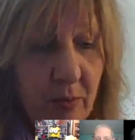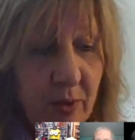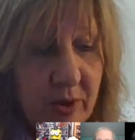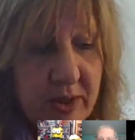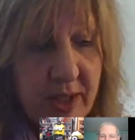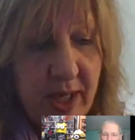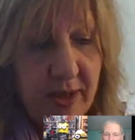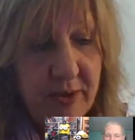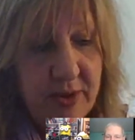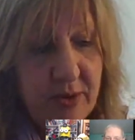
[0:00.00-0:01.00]
work
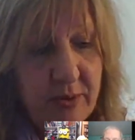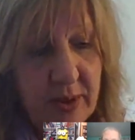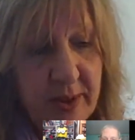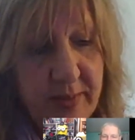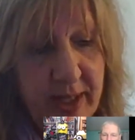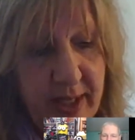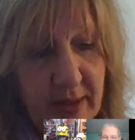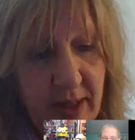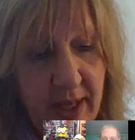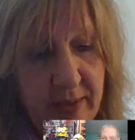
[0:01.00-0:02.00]
together to eliminate a
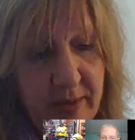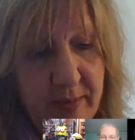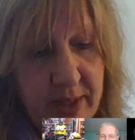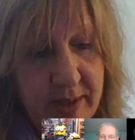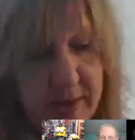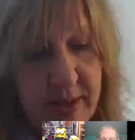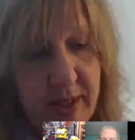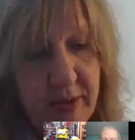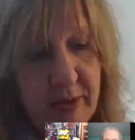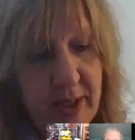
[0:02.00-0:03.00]
lot of the myths
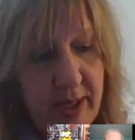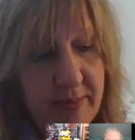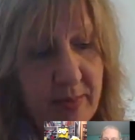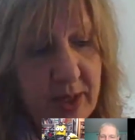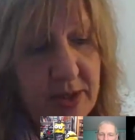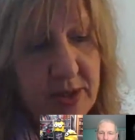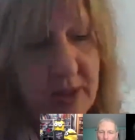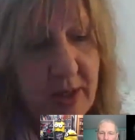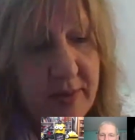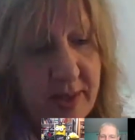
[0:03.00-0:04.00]
that create much
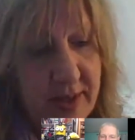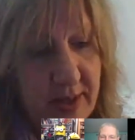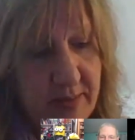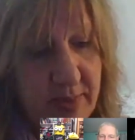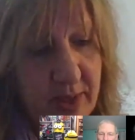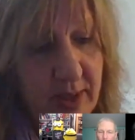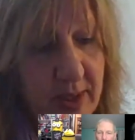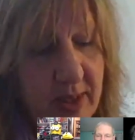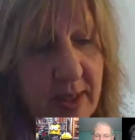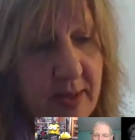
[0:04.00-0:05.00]
of the stigma
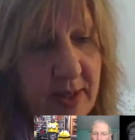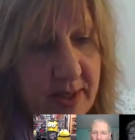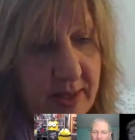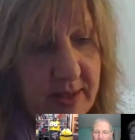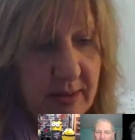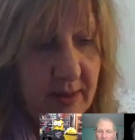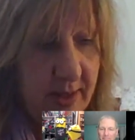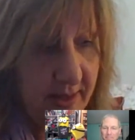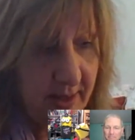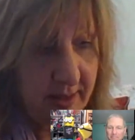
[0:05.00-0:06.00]
that still
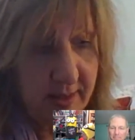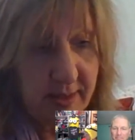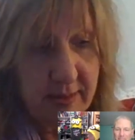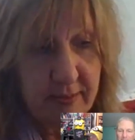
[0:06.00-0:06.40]
exists.